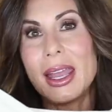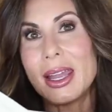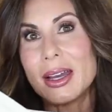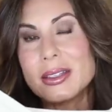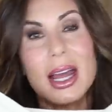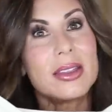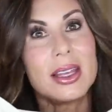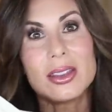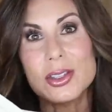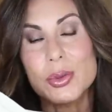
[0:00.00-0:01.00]
And I
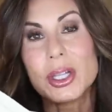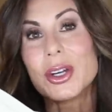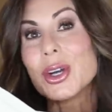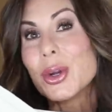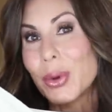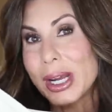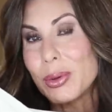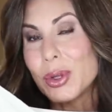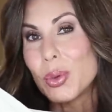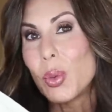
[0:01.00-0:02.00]
think this would look
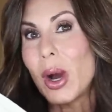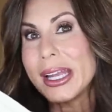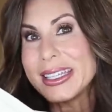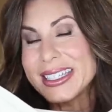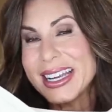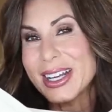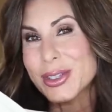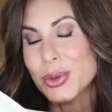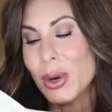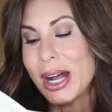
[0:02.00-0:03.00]
great with white
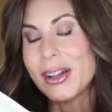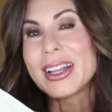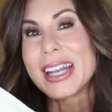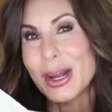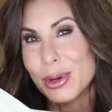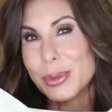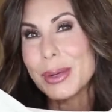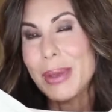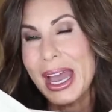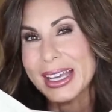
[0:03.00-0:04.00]
as well, and I will
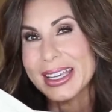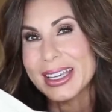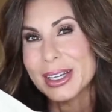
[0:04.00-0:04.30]
be packing